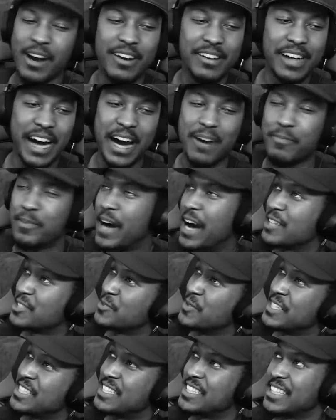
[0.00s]
I'll put, I'll switch you
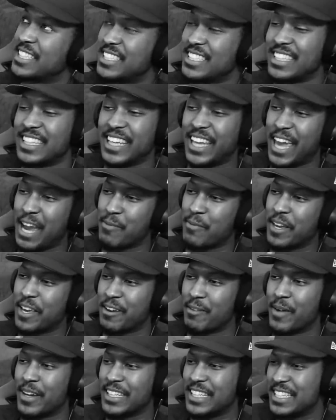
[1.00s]
to the shielding camera, get on my
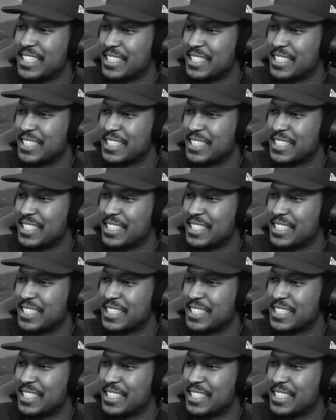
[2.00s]
knees, and